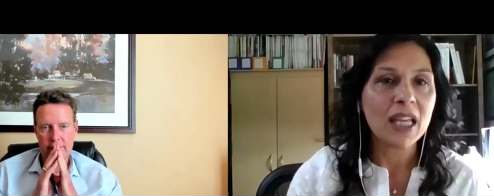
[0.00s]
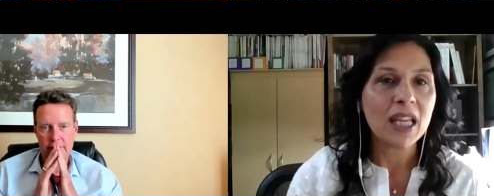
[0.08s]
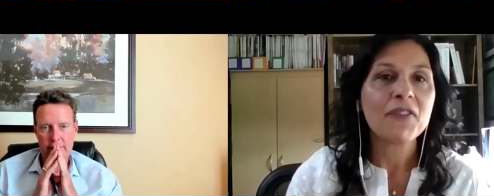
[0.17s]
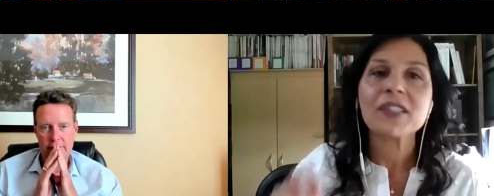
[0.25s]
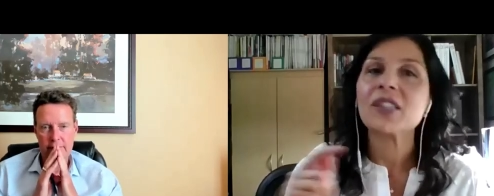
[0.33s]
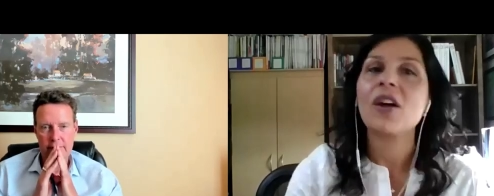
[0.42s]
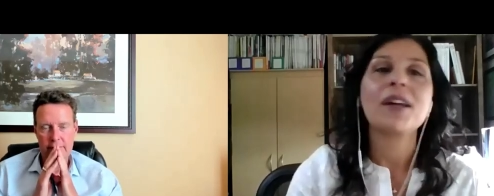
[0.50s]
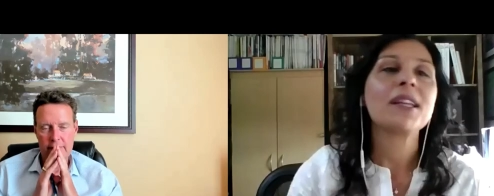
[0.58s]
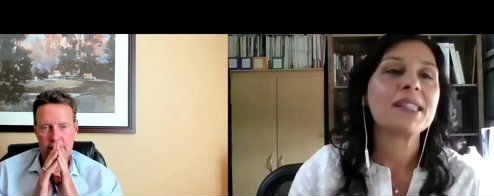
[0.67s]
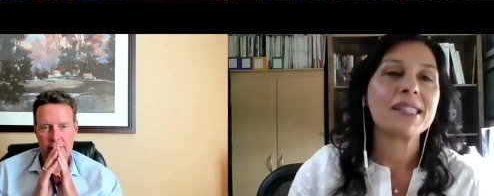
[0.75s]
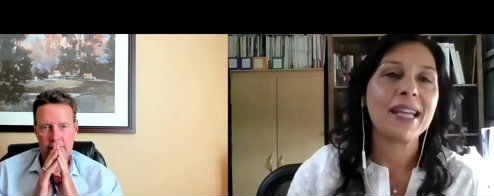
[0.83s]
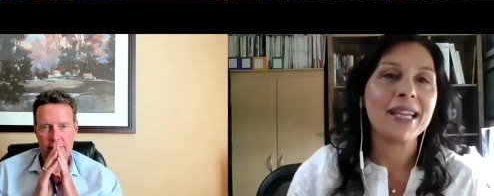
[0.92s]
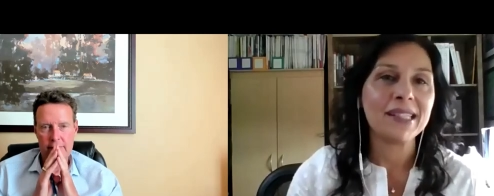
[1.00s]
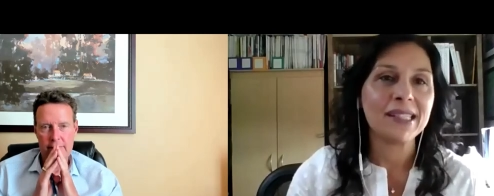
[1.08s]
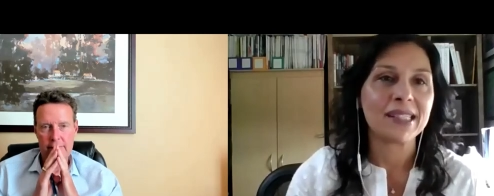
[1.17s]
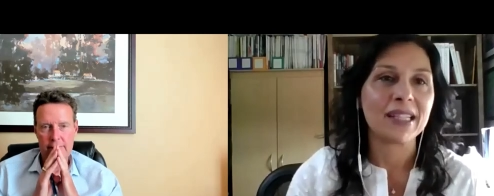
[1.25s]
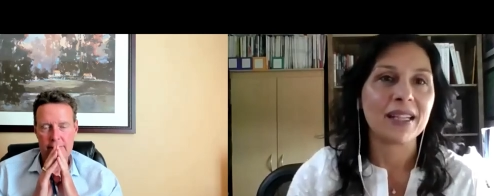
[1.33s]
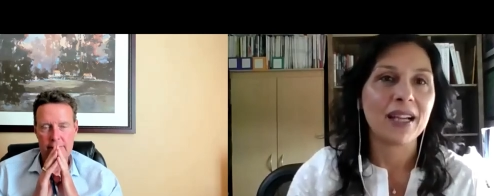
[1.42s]
Speaker 1: if it's not as
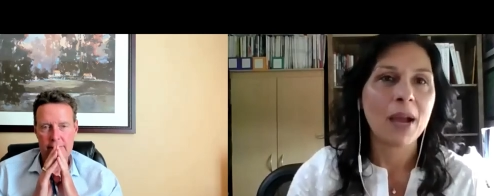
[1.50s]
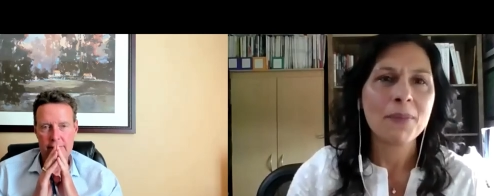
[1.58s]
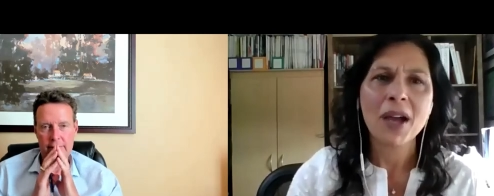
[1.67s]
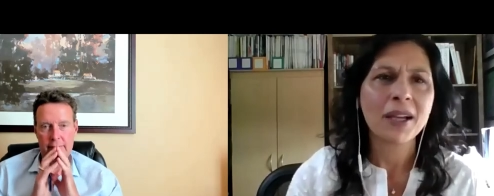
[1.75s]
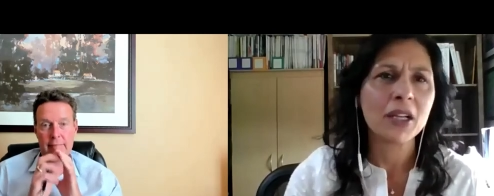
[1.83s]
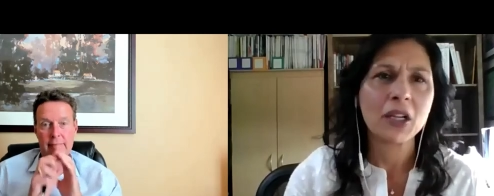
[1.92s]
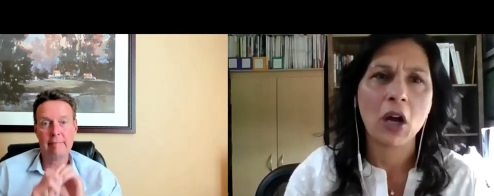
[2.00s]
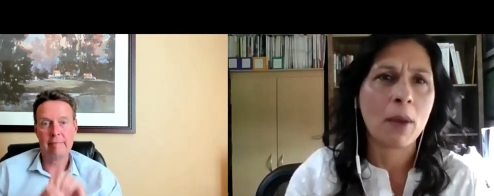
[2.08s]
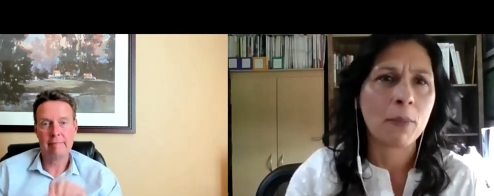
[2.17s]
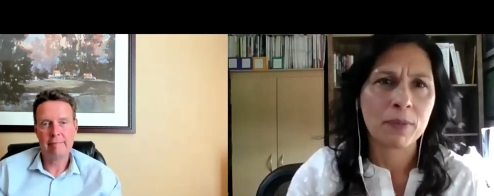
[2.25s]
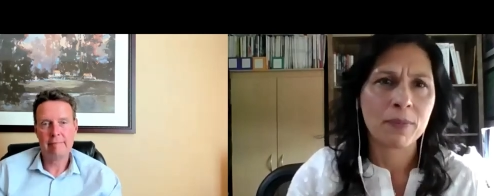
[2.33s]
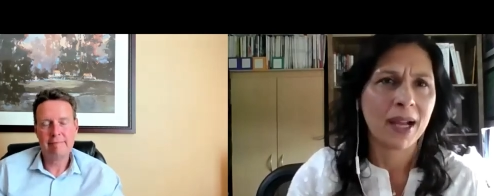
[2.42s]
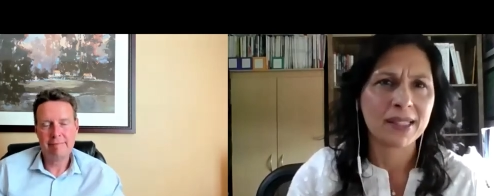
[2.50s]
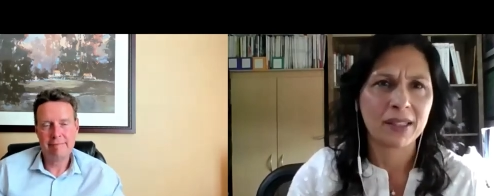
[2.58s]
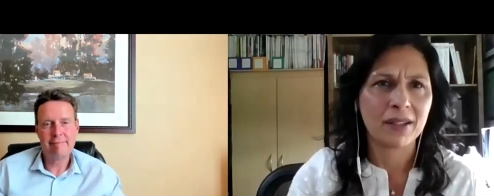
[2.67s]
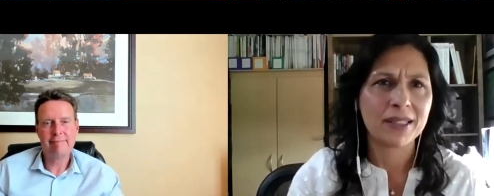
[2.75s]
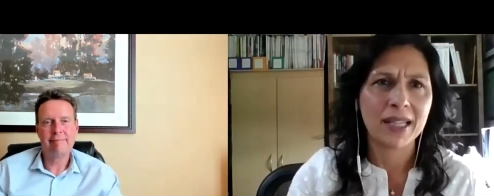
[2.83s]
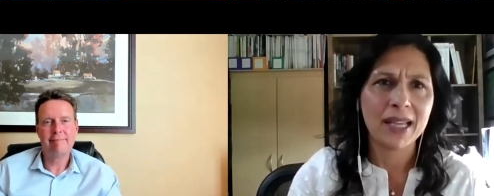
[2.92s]
tasty. I'm not going to compromise
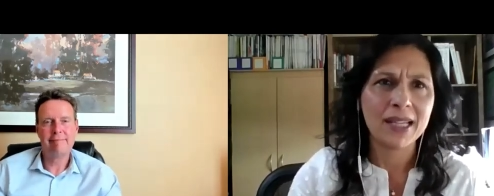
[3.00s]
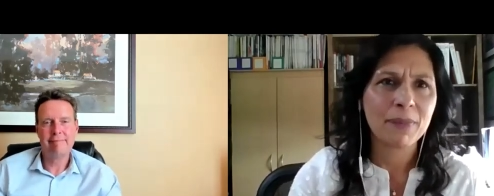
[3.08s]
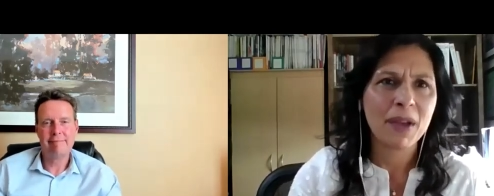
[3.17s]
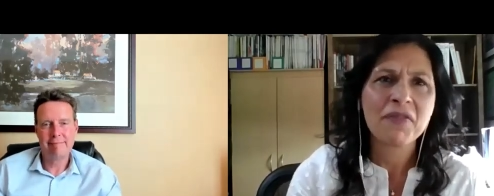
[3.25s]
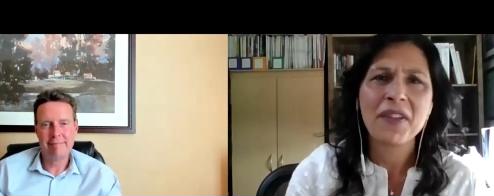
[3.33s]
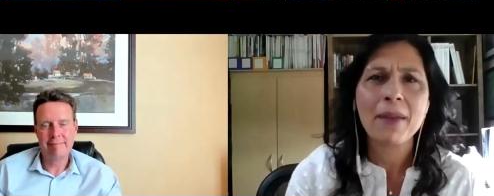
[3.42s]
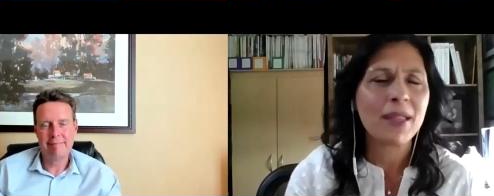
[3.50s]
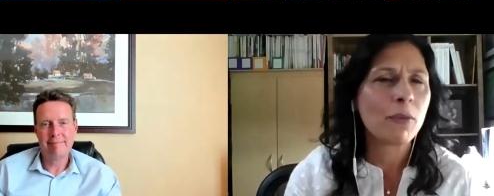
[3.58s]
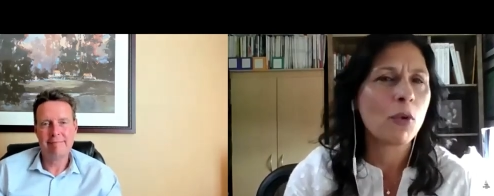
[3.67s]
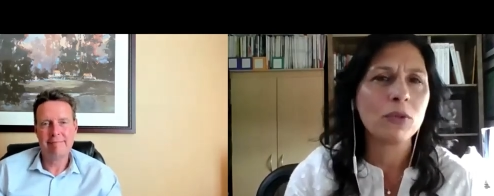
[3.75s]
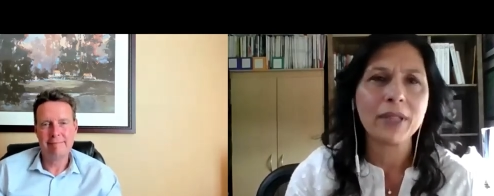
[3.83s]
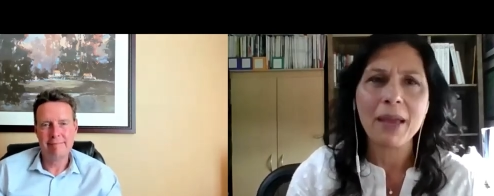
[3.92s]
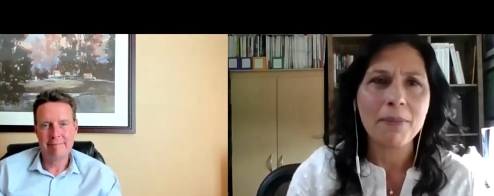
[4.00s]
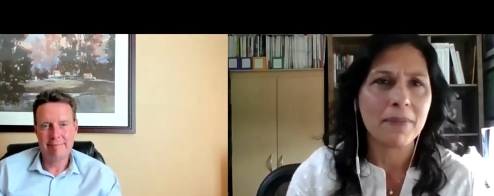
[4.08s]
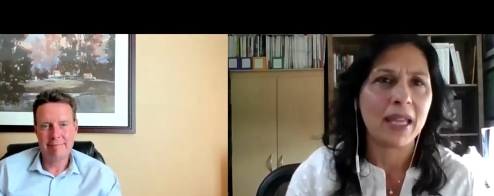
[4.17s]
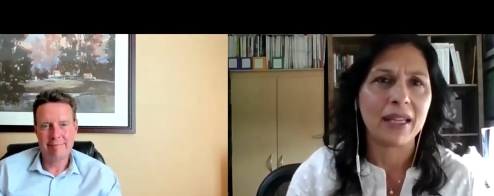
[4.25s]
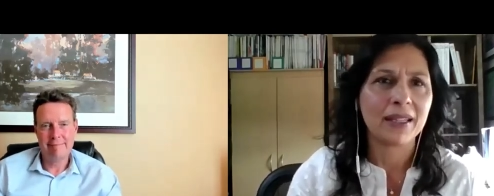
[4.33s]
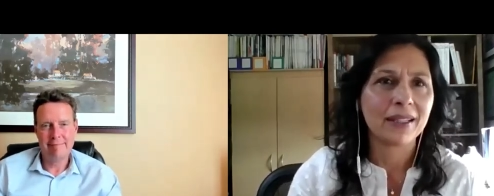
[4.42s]
on taste. My family won't let
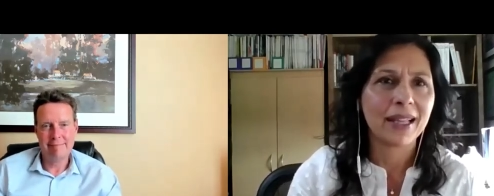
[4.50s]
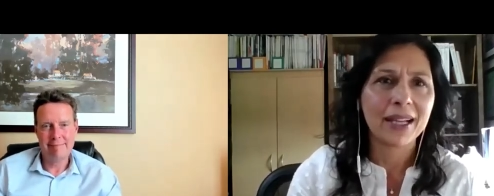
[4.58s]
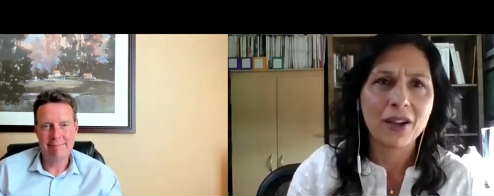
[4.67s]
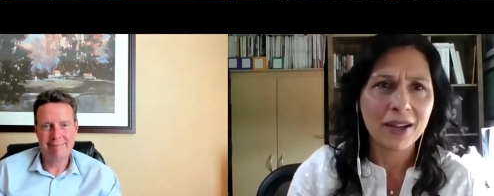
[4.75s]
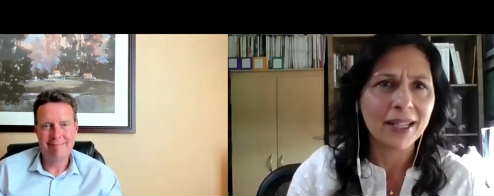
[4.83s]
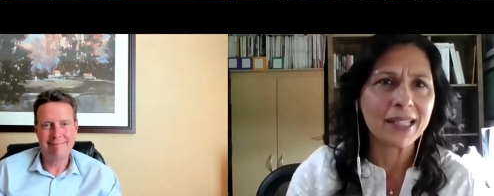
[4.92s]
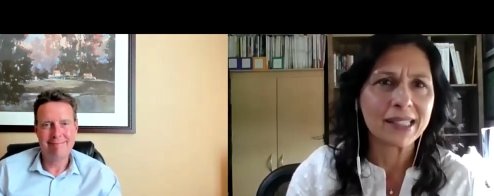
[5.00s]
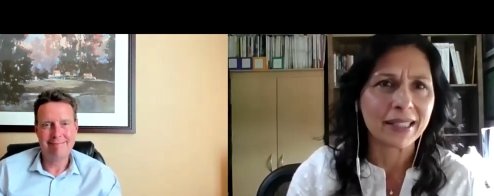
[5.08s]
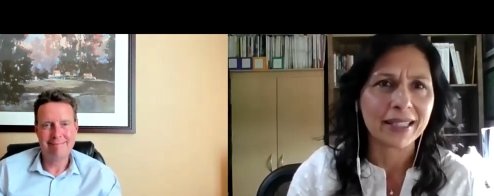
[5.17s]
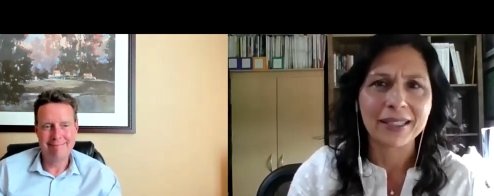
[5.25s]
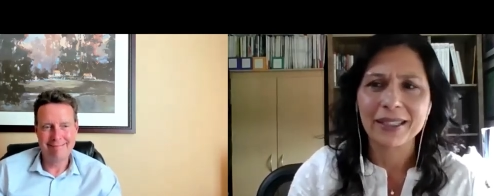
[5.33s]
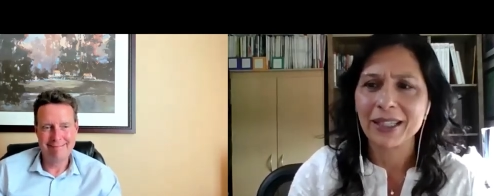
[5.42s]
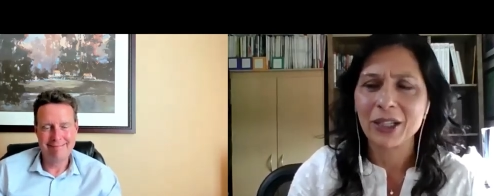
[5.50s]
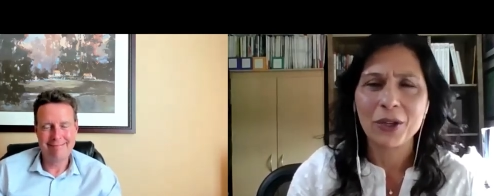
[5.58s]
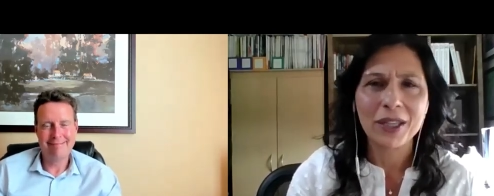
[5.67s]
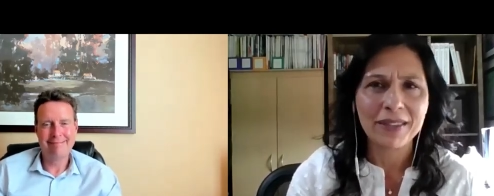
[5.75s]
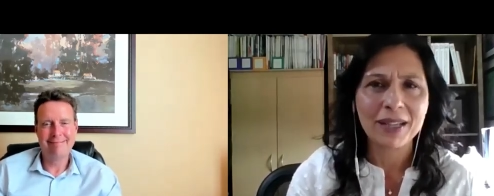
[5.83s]
me. Like honestly, you know, you